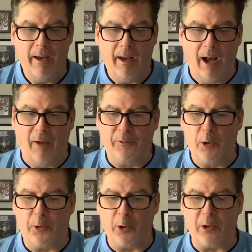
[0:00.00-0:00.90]

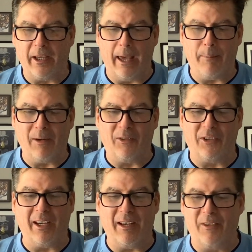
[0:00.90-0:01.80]
2:30
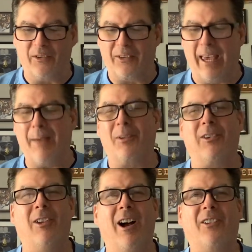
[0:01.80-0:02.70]
ABC. This game has
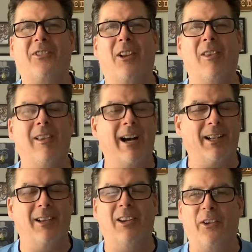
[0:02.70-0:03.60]
lost a lot
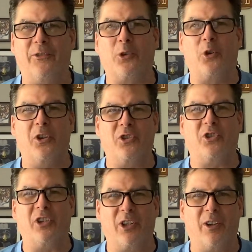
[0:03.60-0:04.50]
of luster
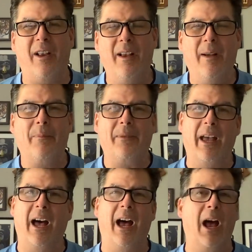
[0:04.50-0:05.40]
this year.
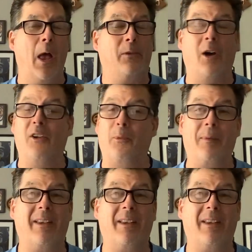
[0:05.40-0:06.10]
It's always a big